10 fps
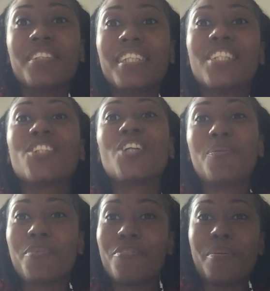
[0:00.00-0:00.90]

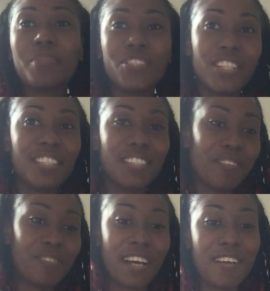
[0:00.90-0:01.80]
distract me from the stresses
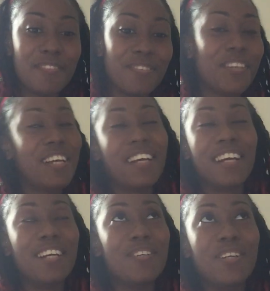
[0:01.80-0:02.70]
of life.
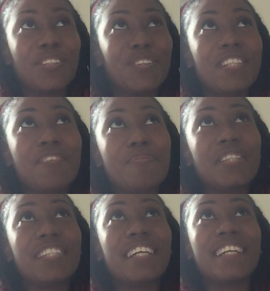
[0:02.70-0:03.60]
I know I shouldn't even be
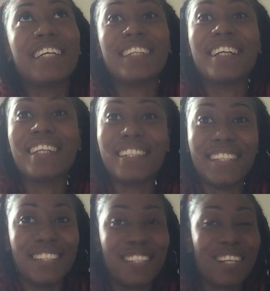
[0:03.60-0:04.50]
saying that at that
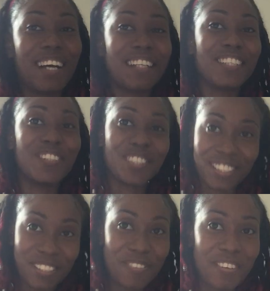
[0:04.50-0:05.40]
age that I had
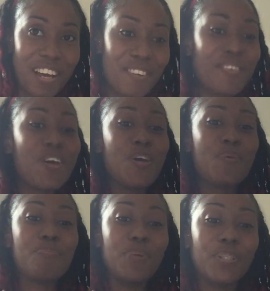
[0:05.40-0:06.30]
stresses of life,
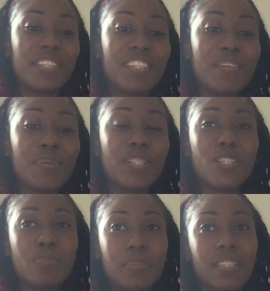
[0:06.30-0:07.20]
but it was
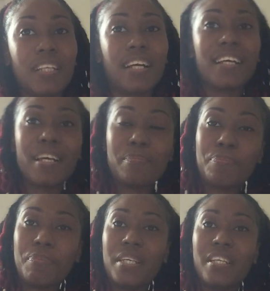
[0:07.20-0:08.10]
something that kept
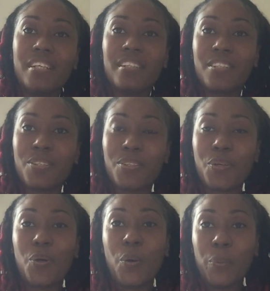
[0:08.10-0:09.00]
me
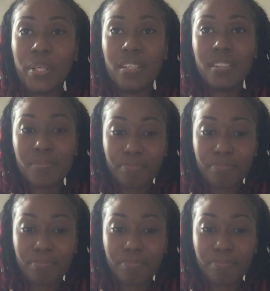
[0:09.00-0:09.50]
going,